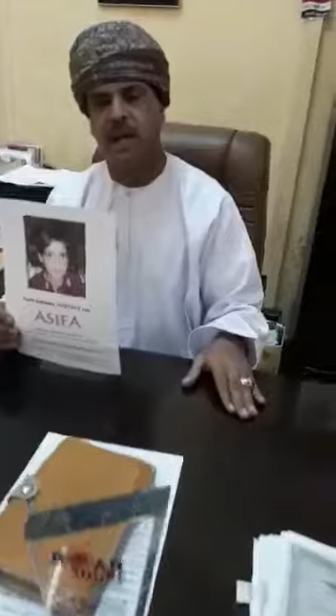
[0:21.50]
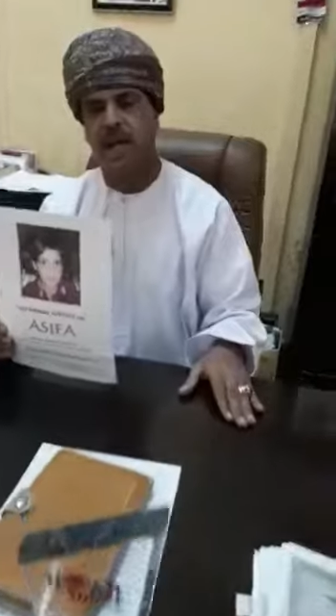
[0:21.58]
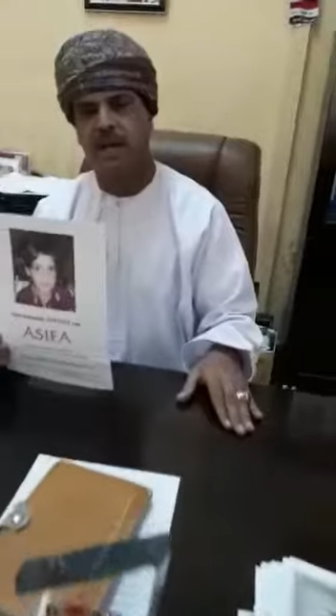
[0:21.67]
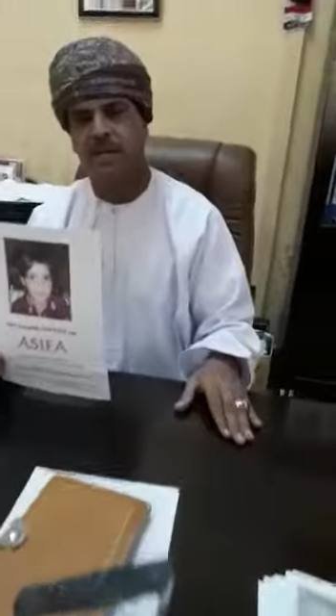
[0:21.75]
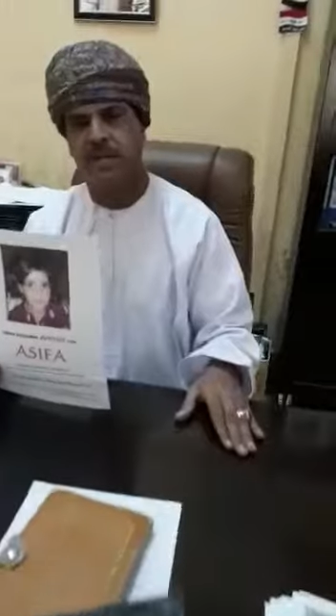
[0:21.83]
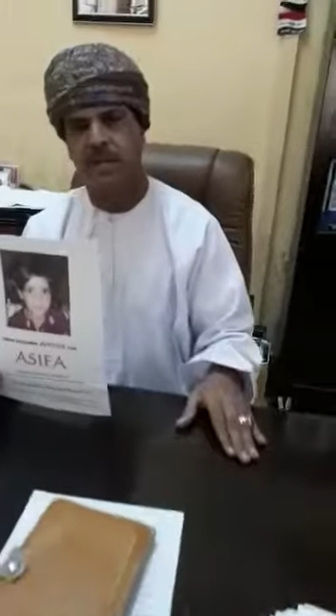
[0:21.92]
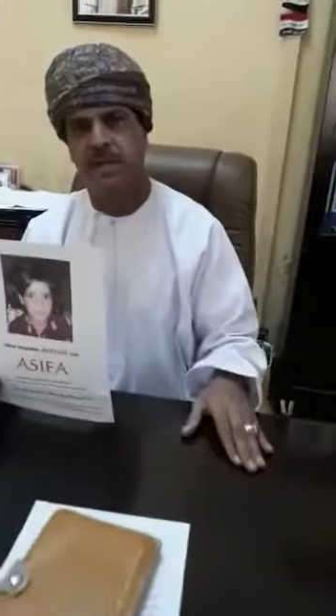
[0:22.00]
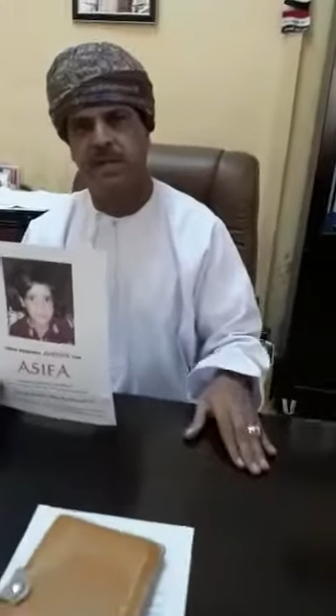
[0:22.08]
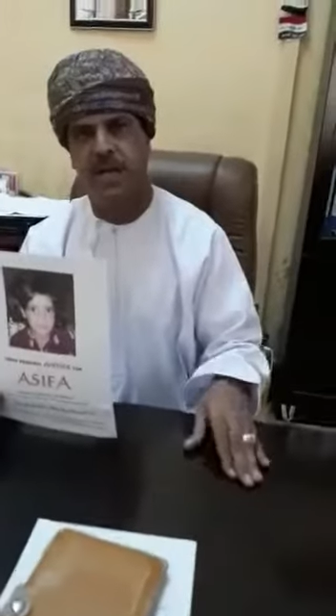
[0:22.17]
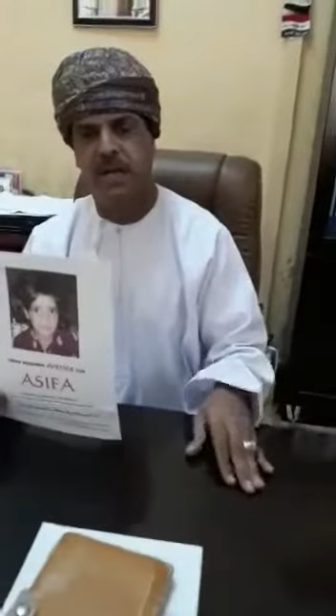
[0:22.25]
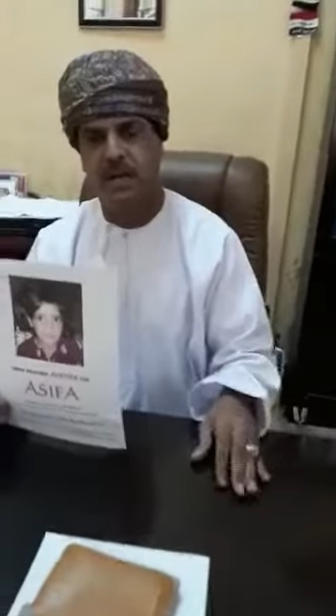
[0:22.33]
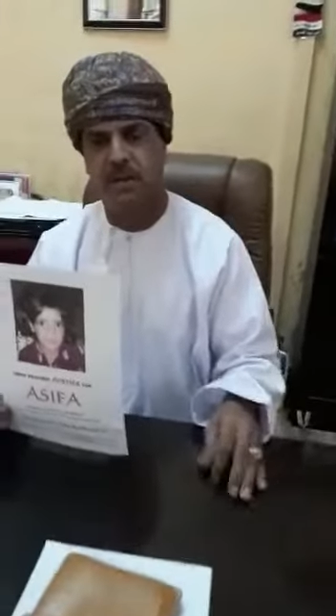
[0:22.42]
and
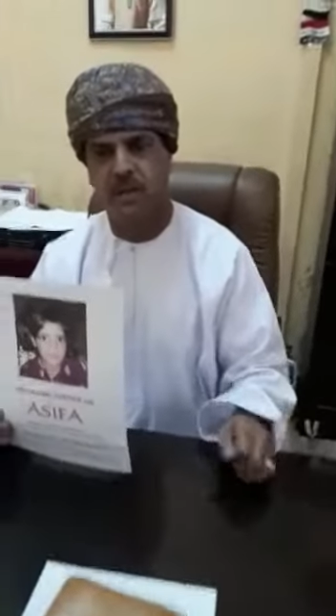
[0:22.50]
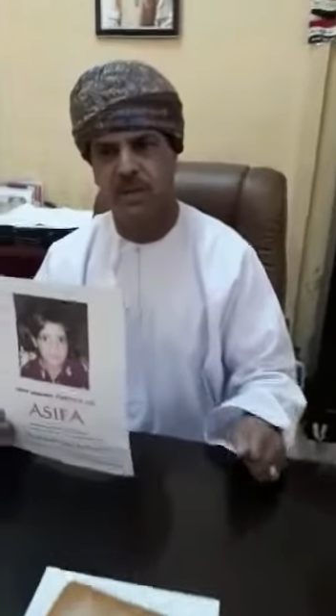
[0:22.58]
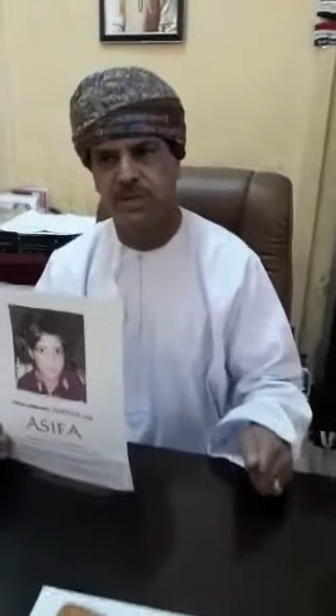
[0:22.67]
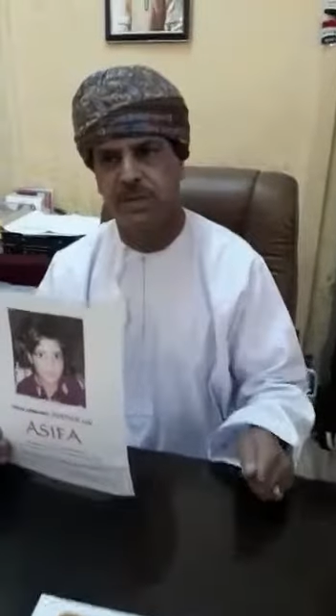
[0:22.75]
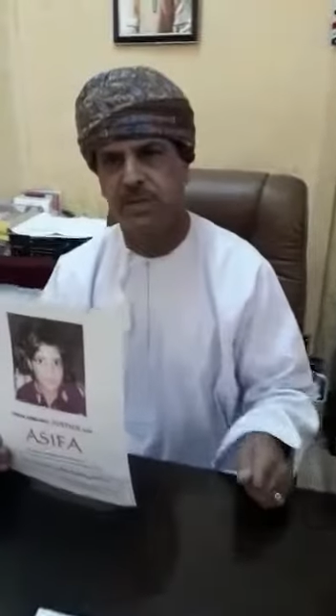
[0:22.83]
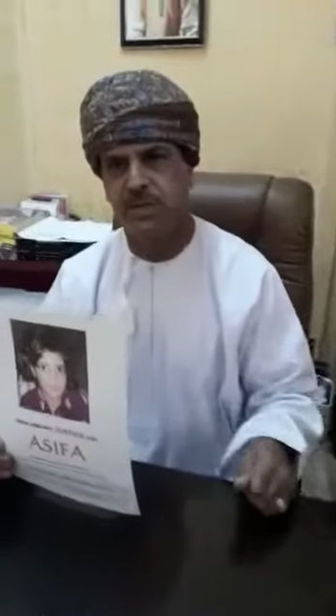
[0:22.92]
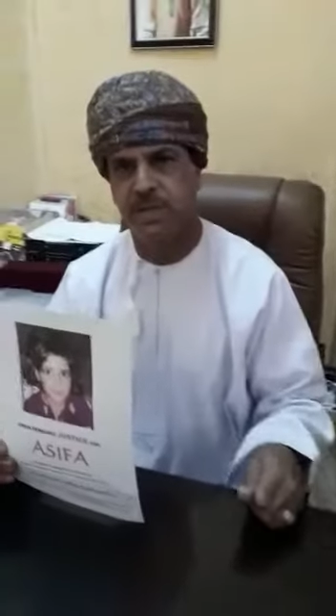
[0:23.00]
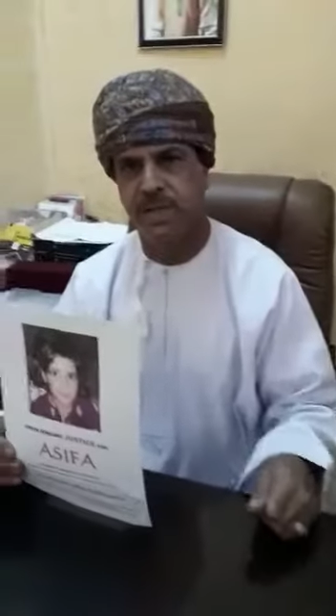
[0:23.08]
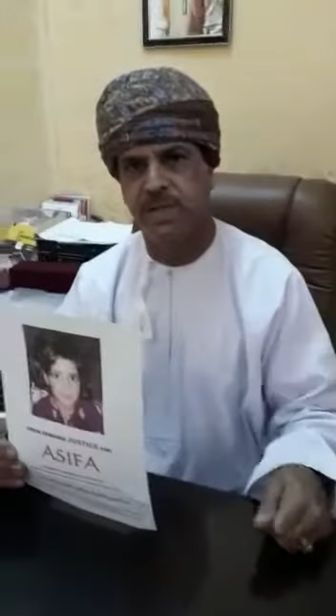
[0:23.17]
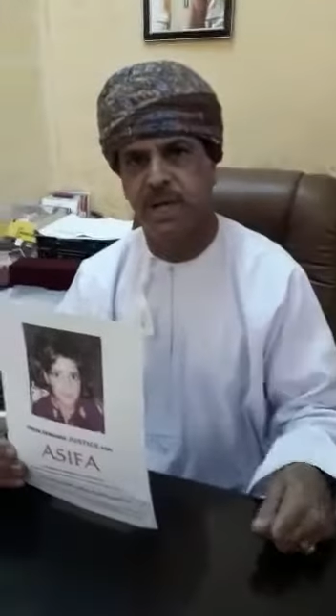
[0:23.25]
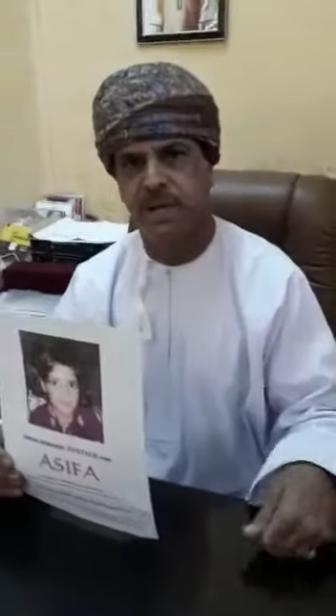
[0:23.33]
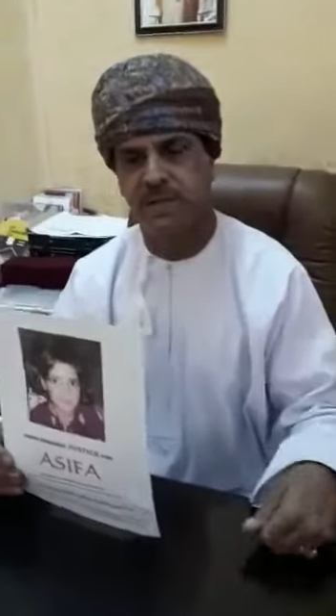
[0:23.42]
really I was in
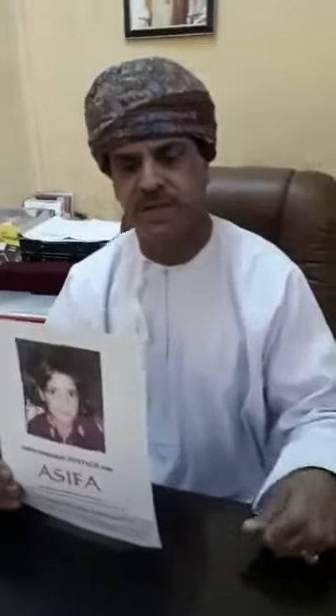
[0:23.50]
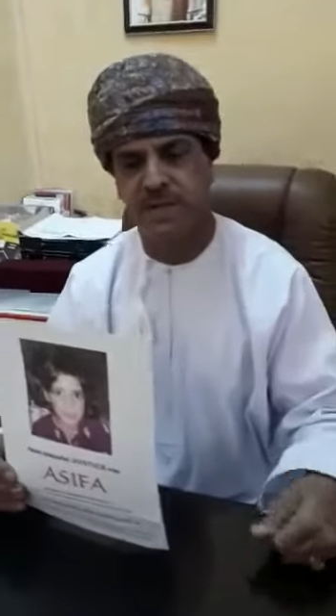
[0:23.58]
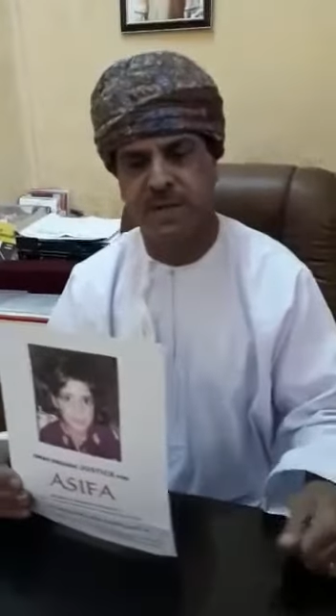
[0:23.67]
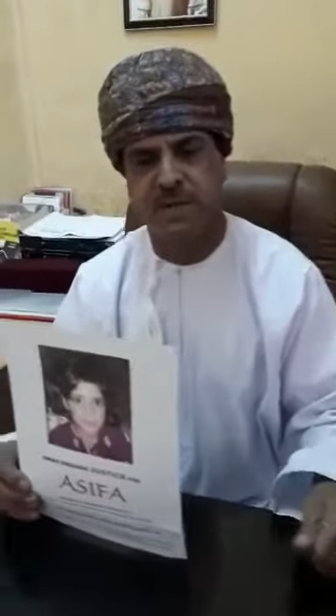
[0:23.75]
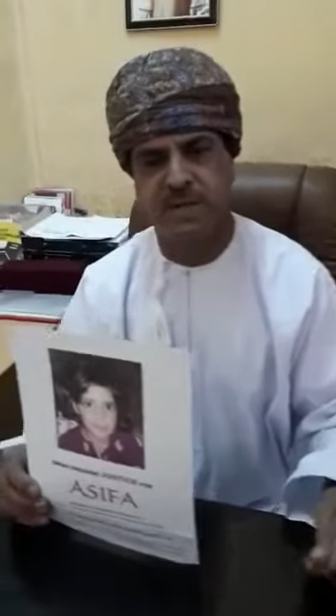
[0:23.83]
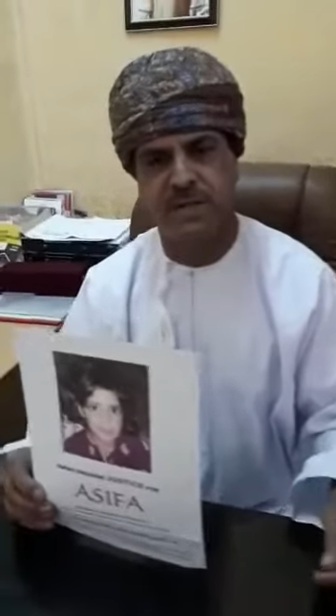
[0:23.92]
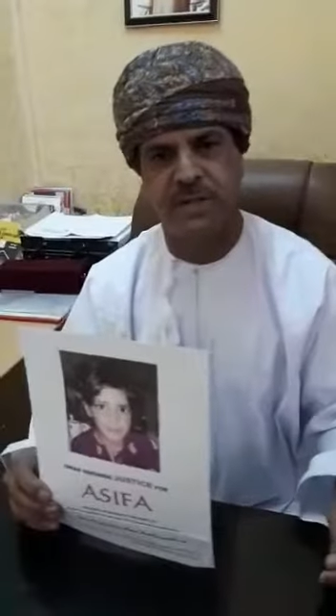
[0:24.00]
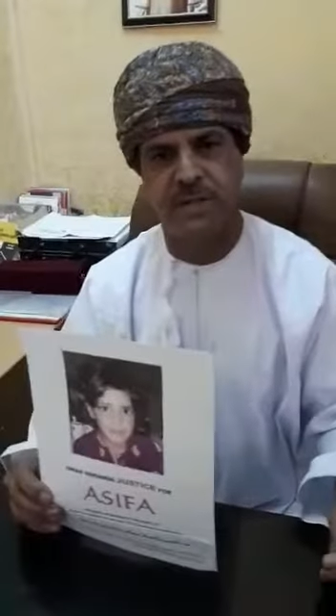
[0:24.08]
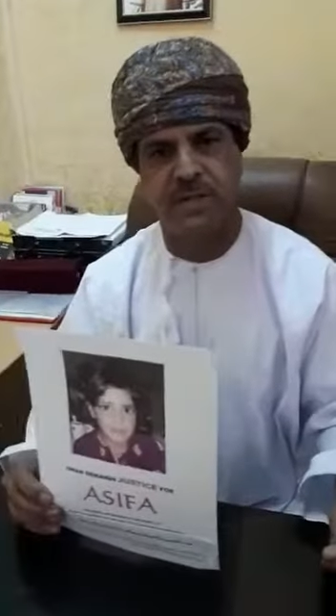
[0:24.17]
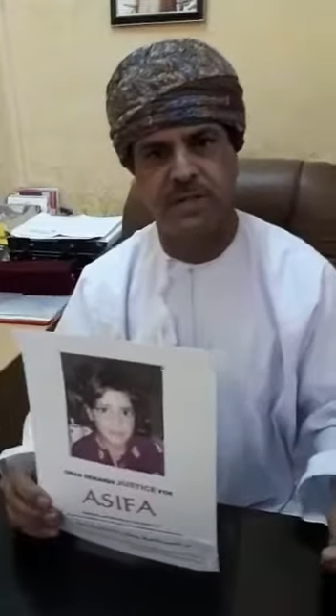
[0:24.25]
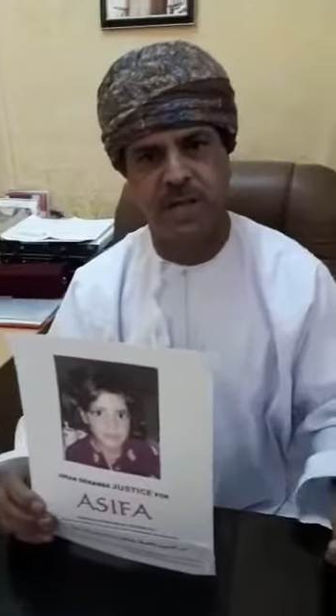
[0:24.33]
India, I visited